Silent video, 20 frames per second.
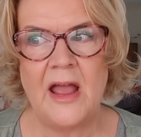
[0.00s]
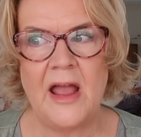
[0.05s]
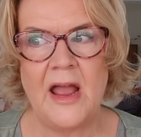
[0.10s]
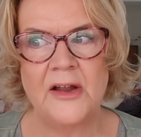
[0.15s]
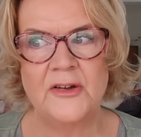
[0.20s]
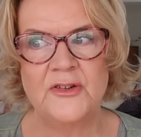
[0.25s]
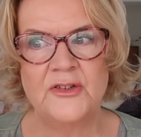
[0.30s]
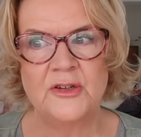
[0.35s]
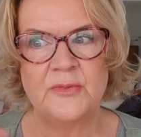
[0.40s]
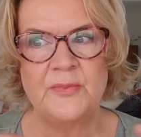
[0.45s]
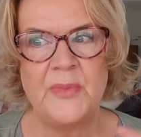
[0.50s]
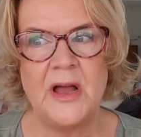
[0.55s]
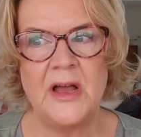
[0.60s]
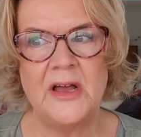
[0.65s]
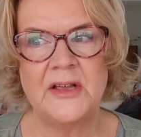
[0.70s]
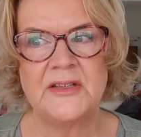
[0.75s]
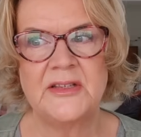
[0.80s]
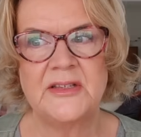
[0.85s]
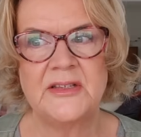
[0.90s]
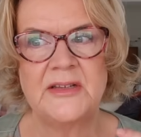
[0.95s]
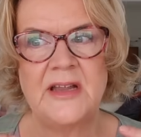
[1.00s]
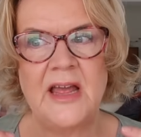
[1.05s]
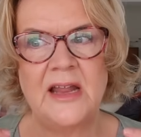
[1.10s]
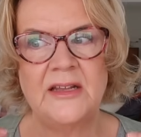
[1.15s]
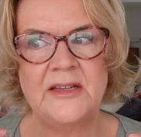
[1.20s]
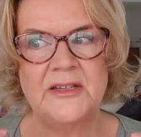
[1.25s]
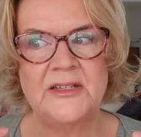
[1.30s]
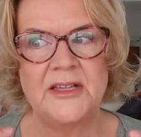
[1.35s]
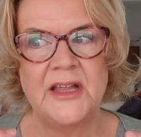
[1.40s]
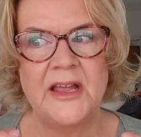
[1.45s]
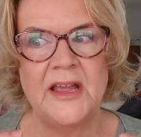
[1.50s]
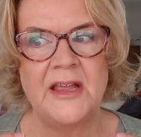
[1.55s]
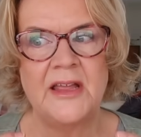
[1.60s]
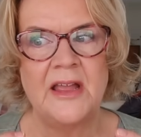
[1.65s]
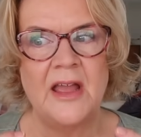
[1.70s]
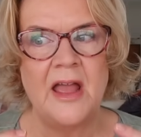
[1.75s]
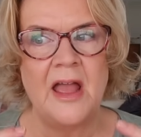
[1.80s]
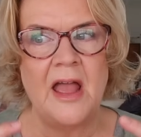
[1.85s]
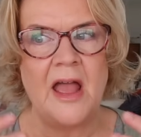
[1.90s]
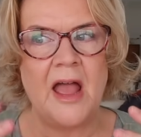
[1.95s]
and your
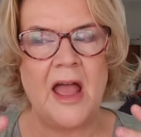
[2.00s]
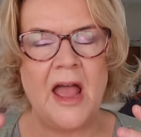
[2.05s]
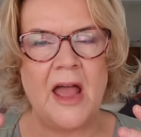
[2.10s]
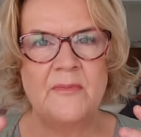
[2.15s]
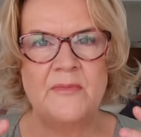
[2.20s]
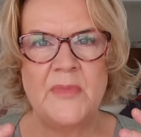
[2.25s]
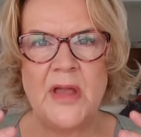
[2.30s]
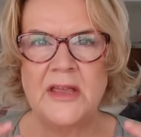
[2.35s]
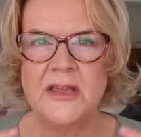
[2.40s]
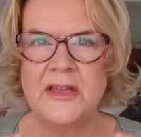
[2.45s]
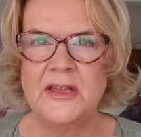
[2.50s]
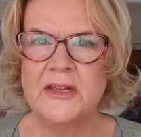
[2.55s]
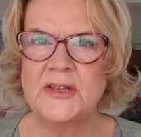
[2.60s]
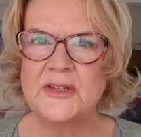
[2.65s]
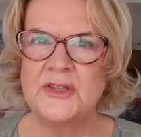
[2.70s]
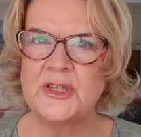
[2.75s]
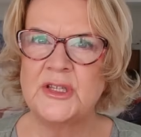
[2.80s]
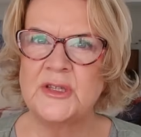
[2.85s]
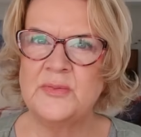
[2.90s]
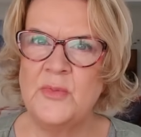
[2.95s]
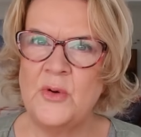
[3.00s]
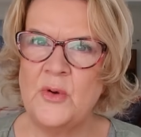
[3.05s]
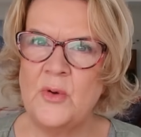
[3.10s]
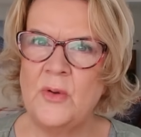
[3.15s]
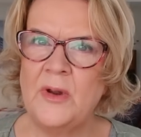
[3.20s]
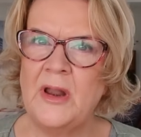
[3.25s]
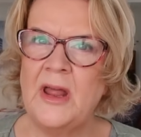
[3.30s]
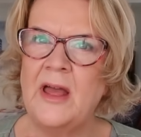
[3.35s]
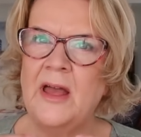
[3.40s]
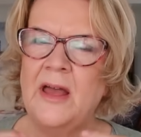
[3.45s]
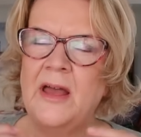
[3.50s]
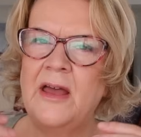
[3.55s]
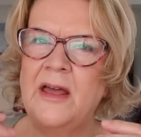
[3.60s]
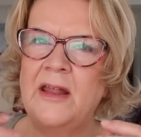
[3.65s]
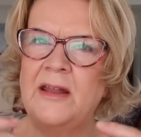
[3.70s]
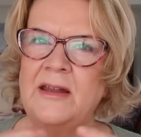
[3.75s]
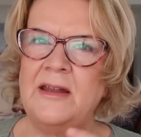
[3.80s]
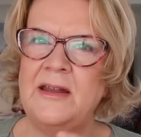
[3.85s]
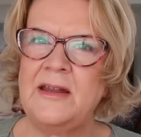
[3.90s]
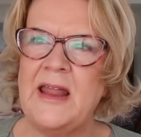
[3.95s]
personality and making it smaller
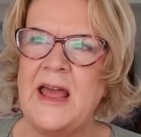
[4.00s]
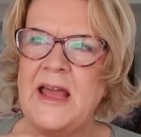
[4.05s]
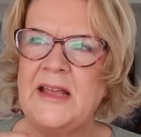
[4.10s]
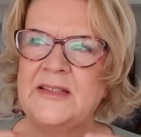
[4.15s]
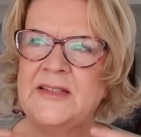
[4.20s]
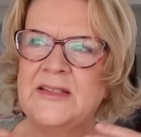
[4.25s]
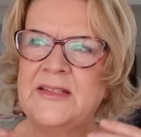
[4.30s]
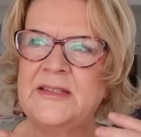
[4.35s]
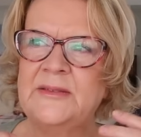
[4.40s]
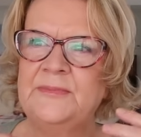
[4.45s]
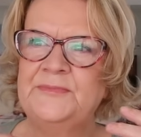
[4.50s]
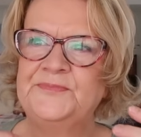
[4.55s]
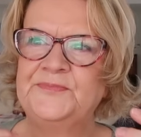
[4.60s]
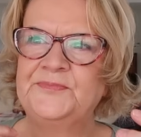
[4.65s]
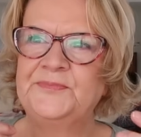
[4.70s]
and less